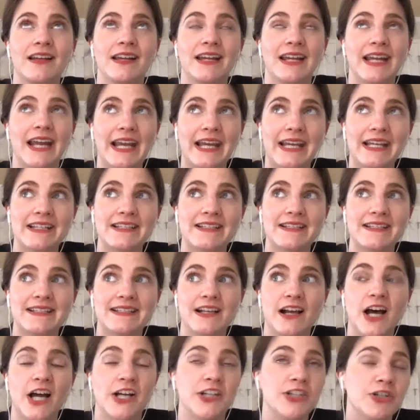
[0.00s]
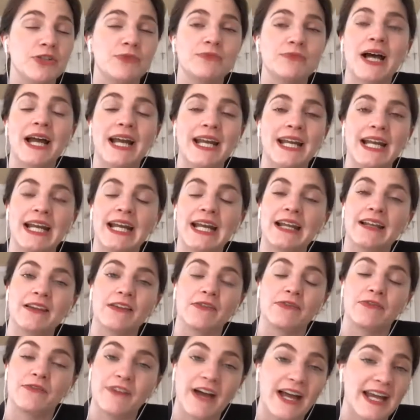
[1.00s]
is undermining
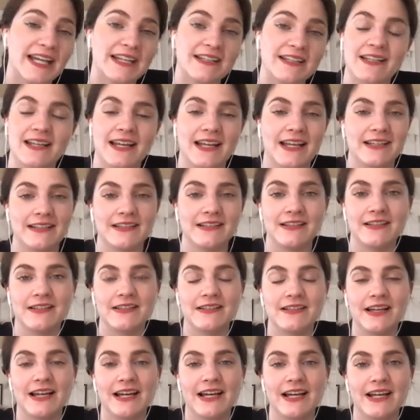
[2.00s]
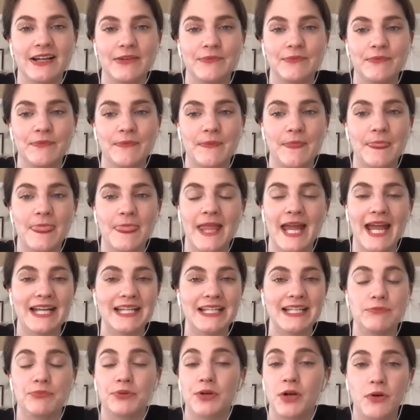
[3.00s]
the fight and um,
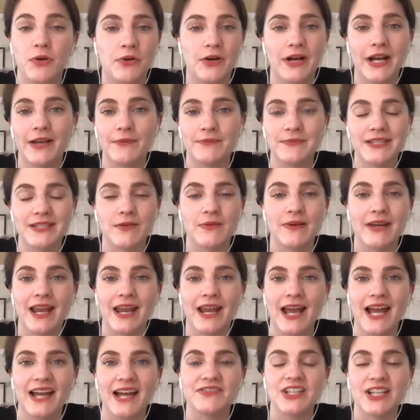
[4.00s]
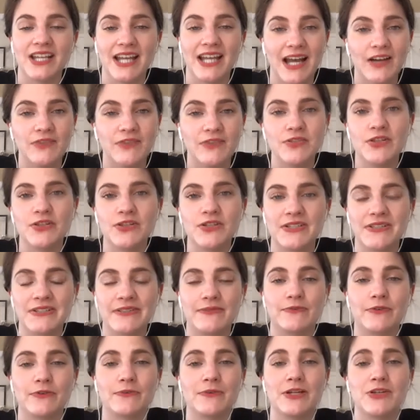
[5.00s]
any programs that we have to counter
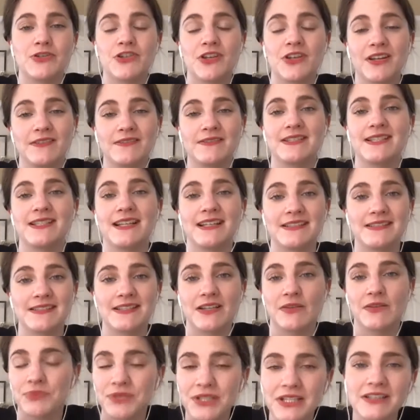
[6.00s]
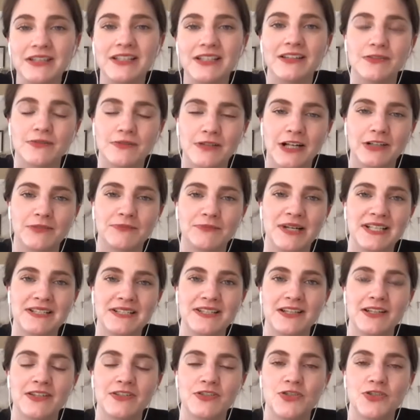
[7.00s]
disinformation and sends completely the wrong
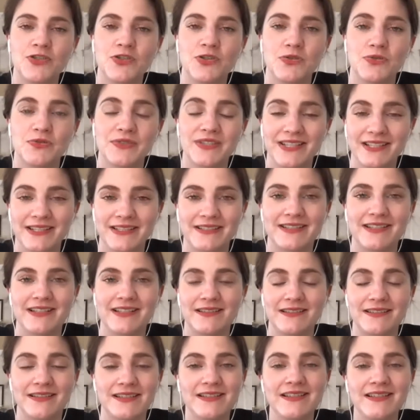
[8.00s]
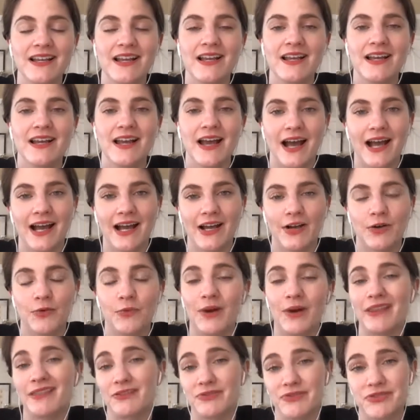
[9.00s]
message to citizens uh,
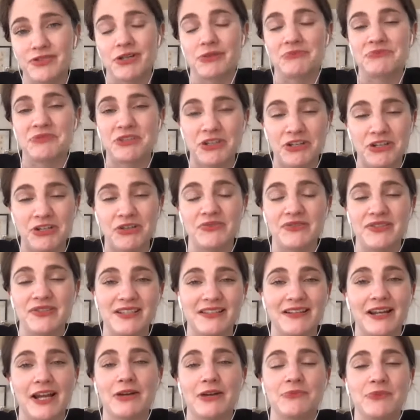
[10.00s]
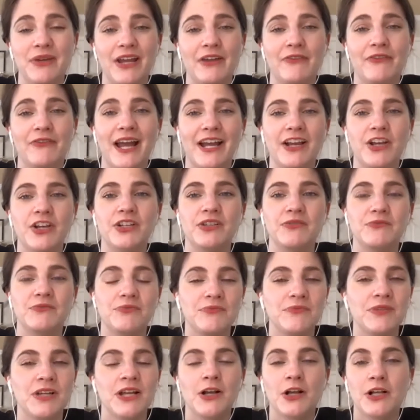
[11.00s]
when those terms are used. And I, if I could
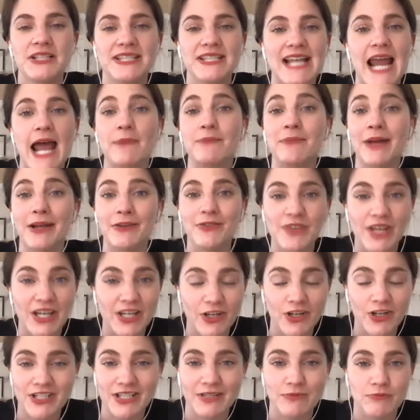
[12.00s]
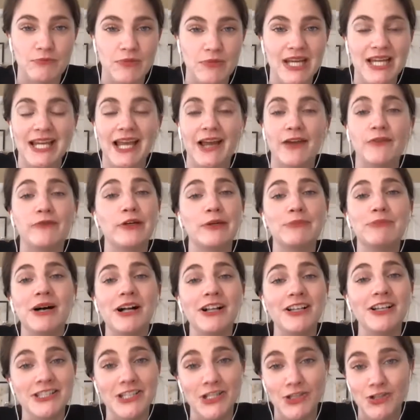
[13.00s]
snap my fingers and make every
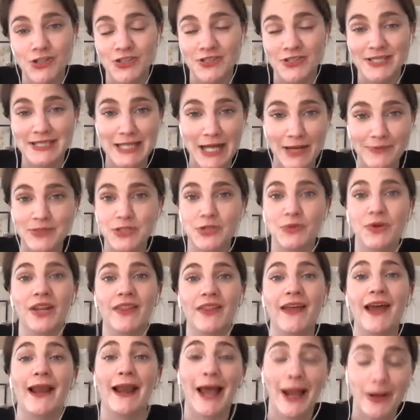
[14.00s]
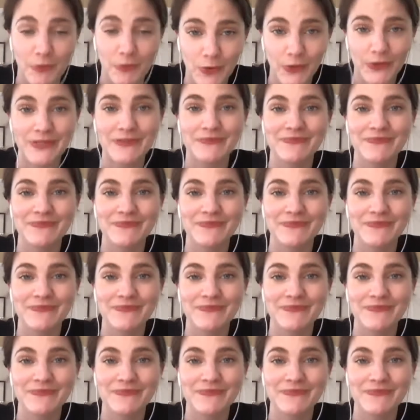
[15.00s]
politician stop doing that, I would.